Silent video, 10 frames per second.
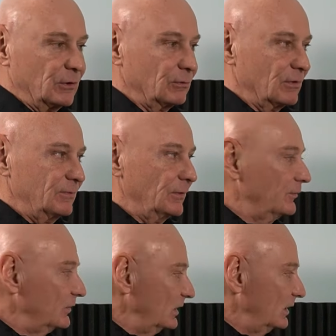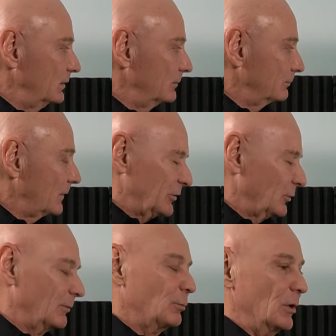315, uh,
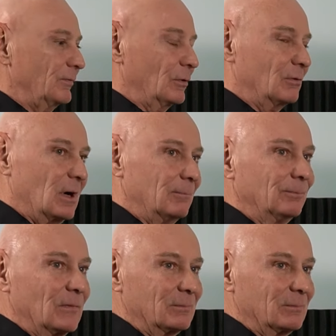sorry, bought for um,